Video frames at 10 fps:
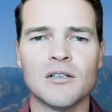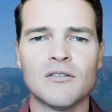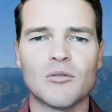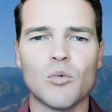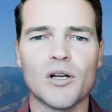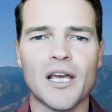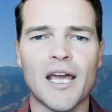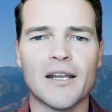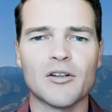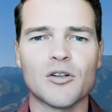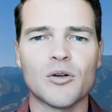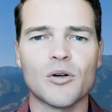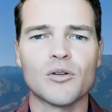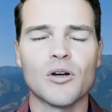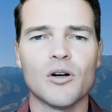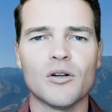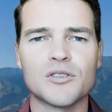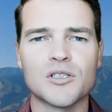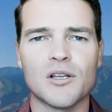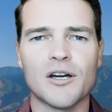from what had occurred on
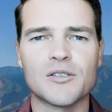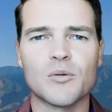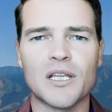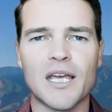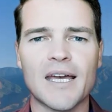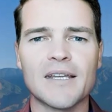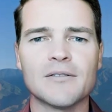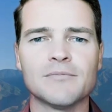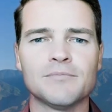July 28.